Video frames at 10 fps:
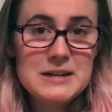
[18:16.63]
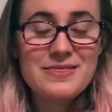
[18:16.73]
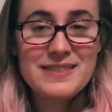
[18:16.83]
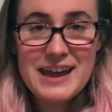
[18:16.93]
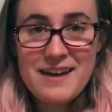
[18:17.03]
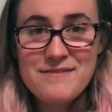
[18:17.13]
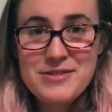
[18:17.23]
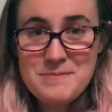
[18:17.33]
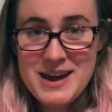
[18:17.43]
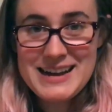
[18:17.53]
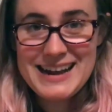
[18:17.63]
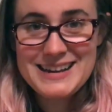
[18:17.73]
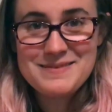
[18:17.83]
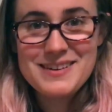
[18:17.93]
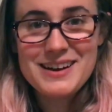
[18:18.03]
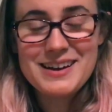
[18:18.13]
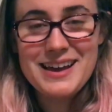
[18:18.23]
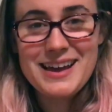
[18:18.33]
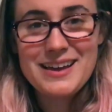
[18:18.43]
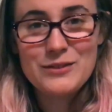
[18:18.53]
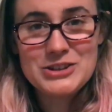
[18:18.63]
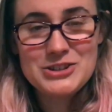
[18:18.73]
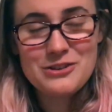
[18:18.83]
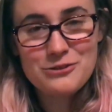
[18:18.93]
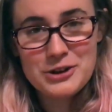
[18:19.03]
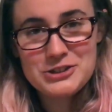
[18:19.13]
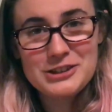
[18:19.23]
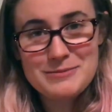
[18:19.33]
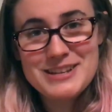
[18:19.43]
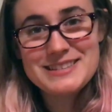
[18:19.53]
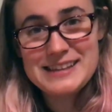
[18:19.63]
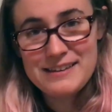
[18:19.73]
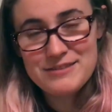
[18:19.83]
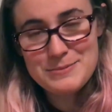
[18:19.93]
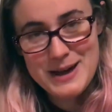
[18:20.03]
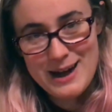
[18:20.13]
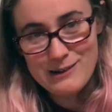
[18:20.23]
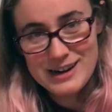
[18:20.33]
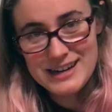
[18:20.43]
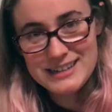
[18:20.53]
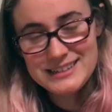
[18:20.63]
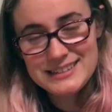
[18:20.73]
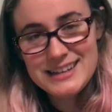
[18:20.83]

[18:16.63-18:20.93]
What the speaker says: And they have the money, which unfortunately means they have the power.